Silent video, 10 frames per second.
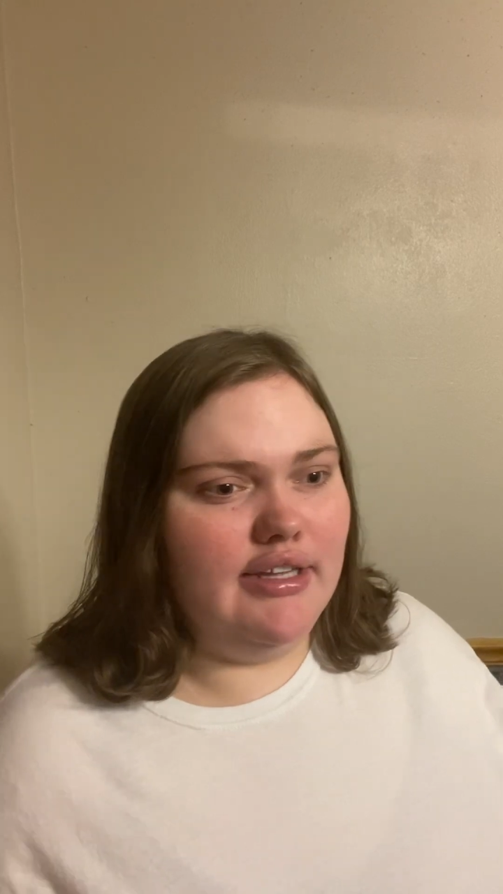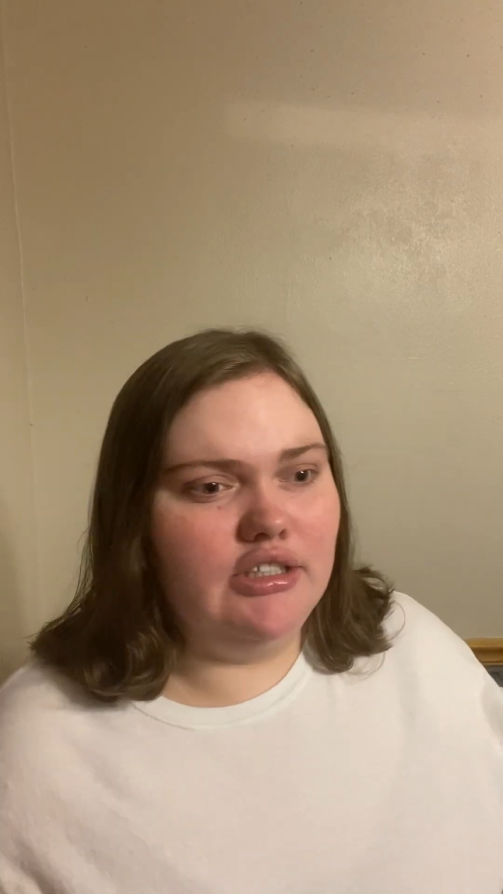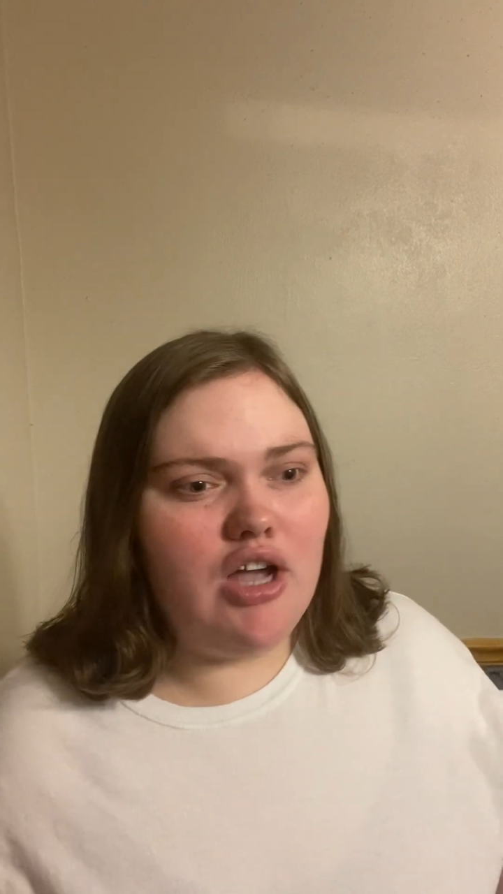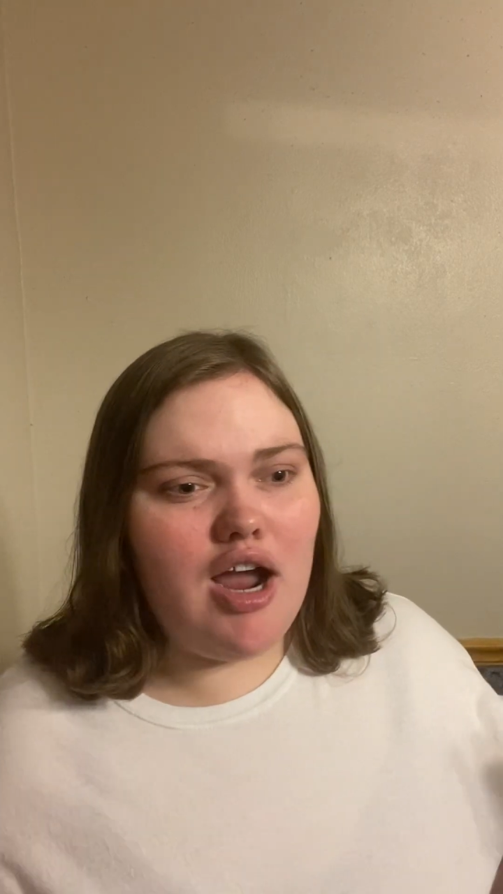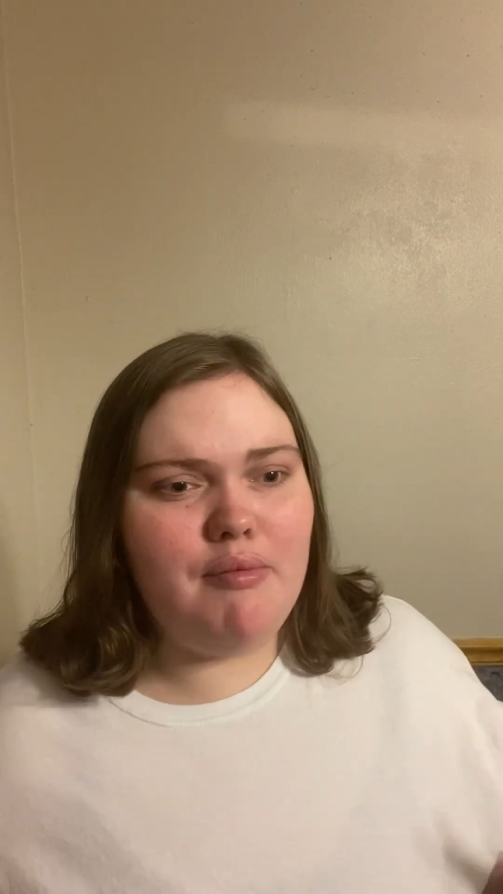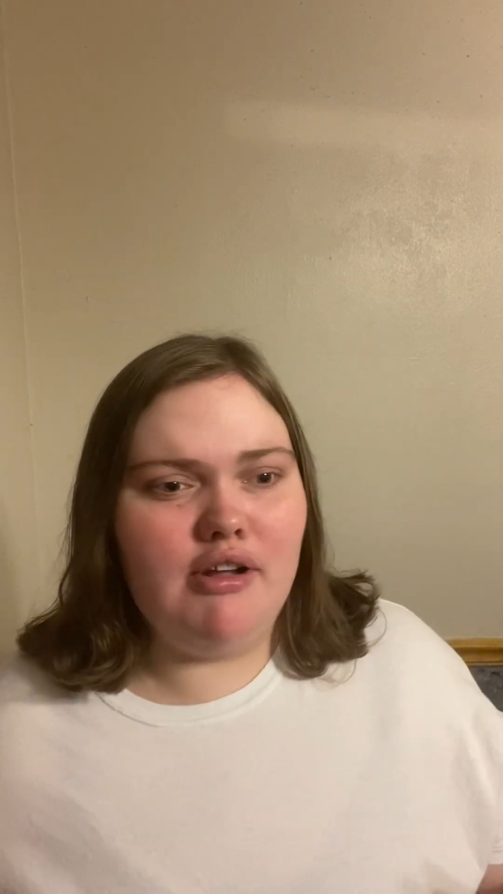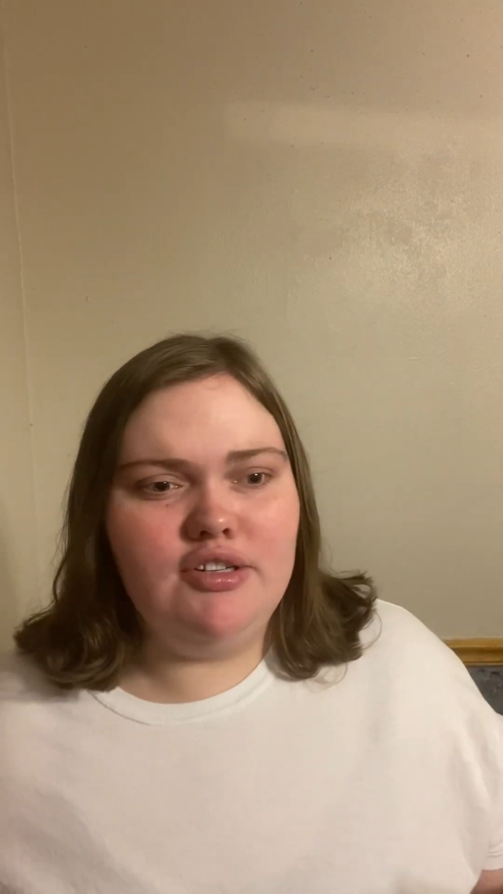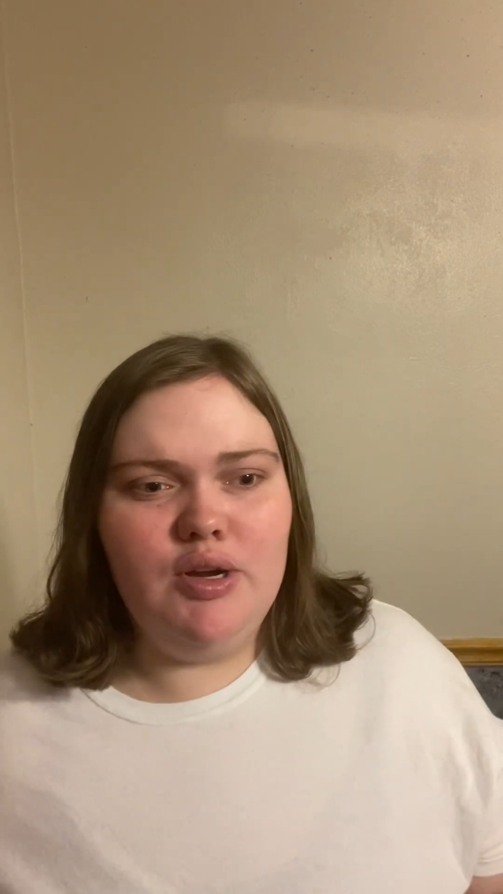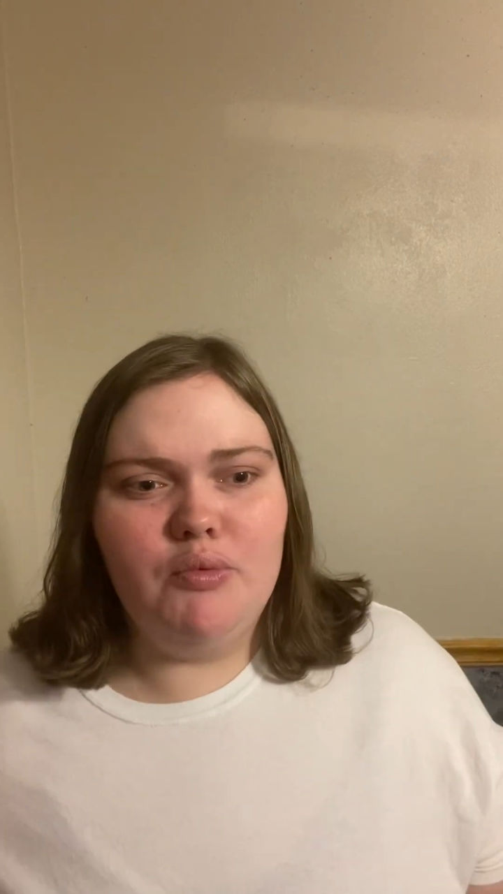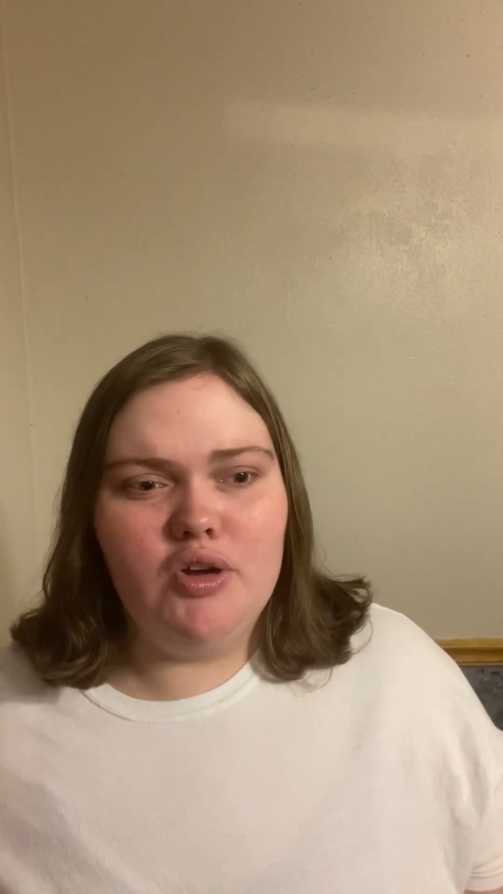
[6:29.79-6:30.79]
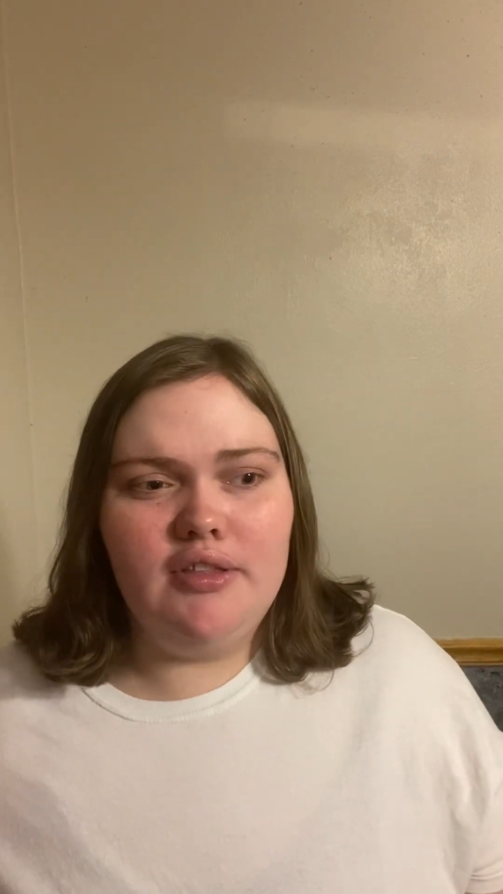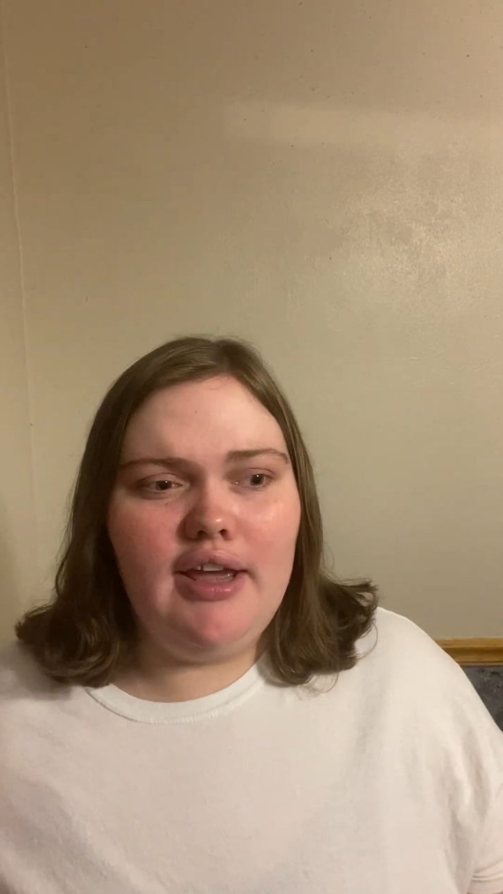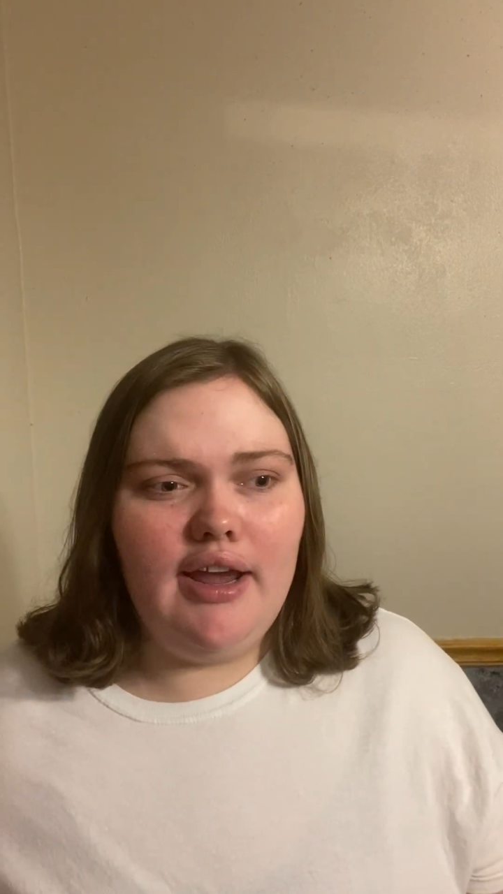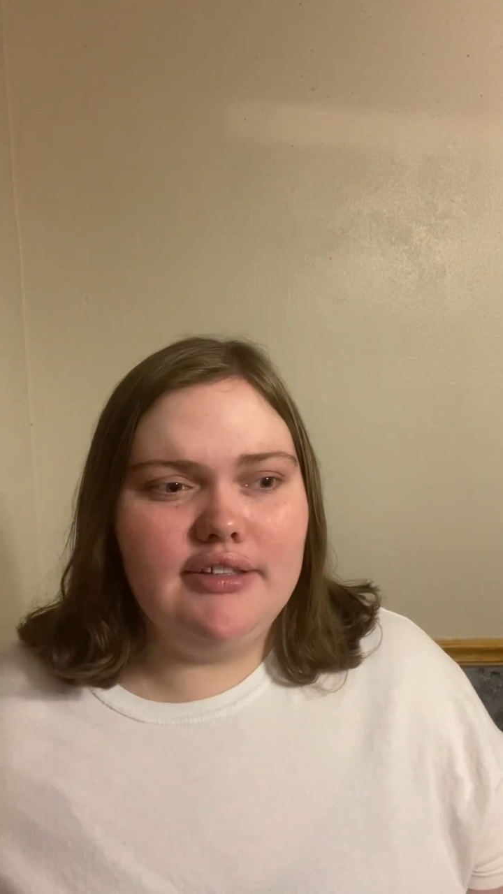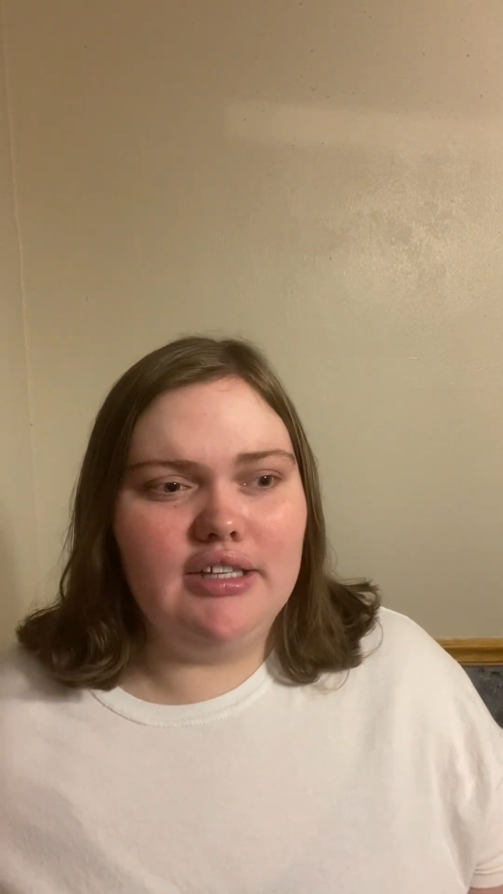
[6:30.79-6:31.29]
then talk about two more
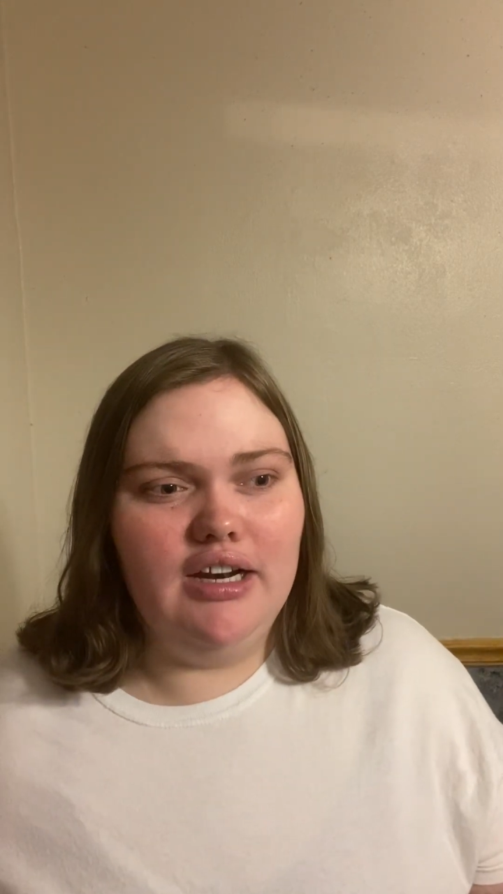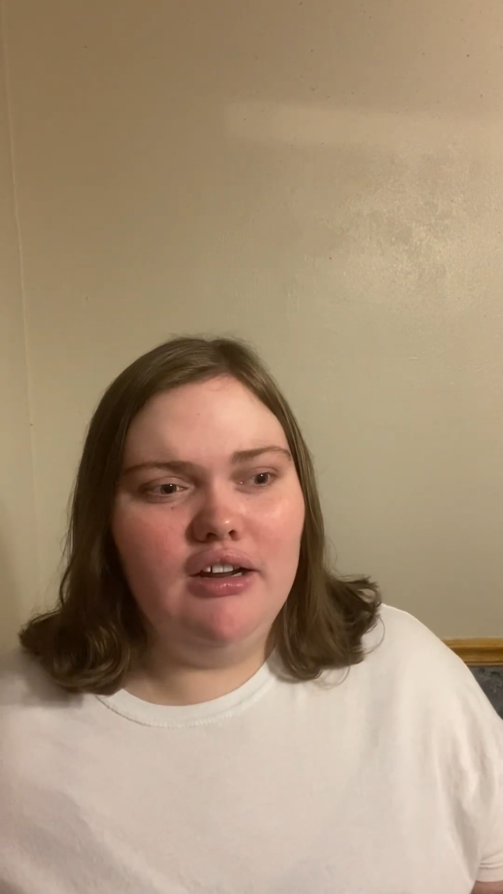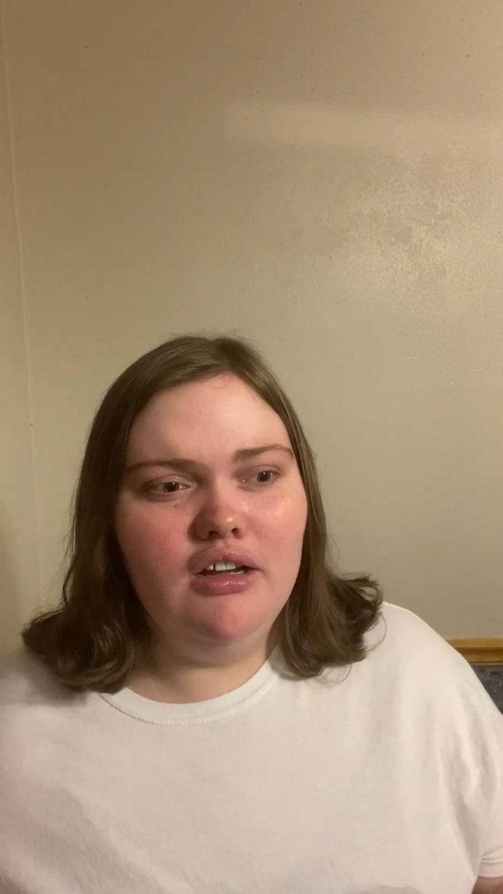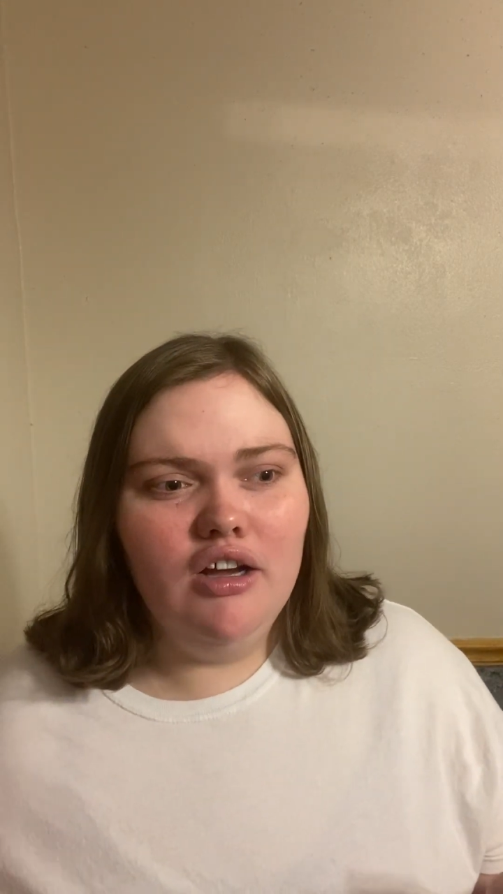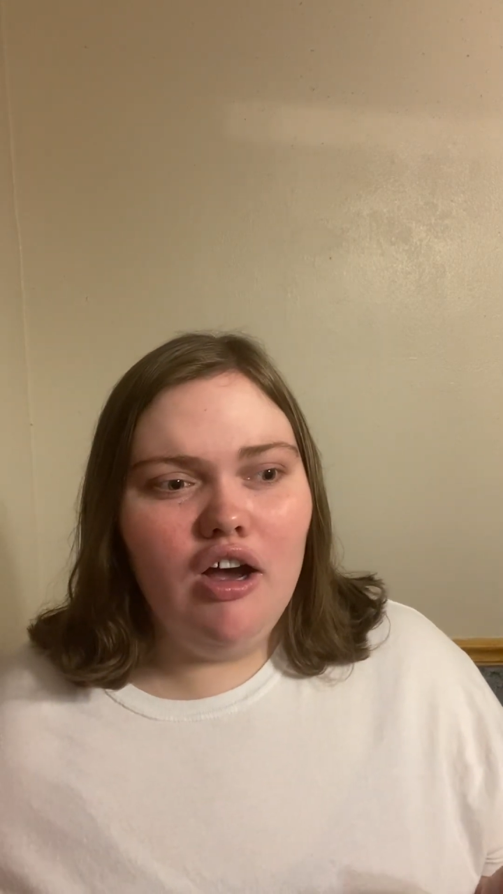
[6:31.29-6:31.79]
things, then,